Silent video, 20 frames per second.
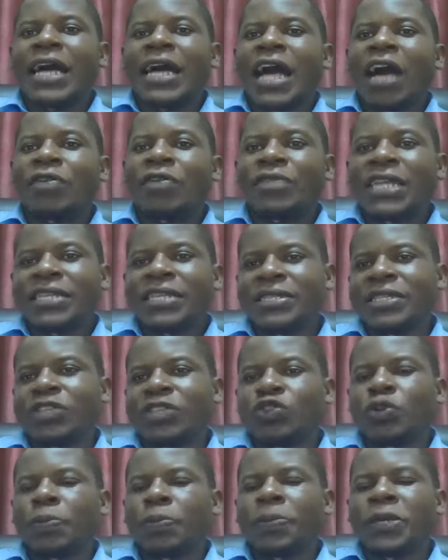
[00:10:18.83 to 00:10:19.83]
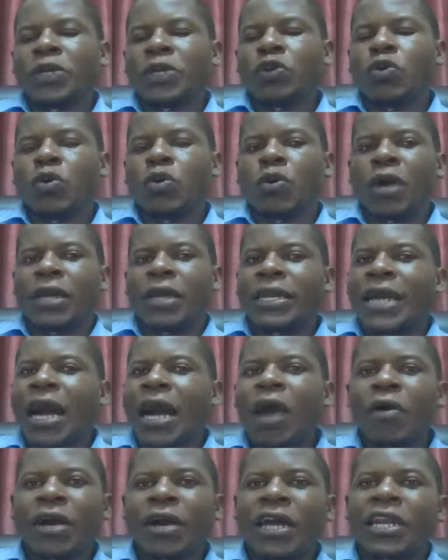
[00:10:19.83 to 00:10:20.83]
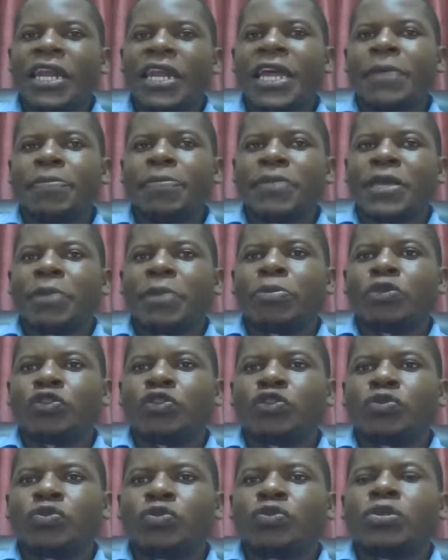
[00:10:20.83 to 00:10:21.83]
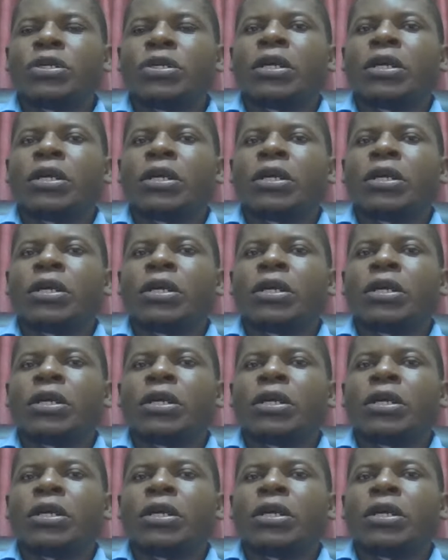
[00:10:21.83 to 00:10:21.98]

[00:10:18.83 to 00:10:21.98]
how does this topic go and how can I be able to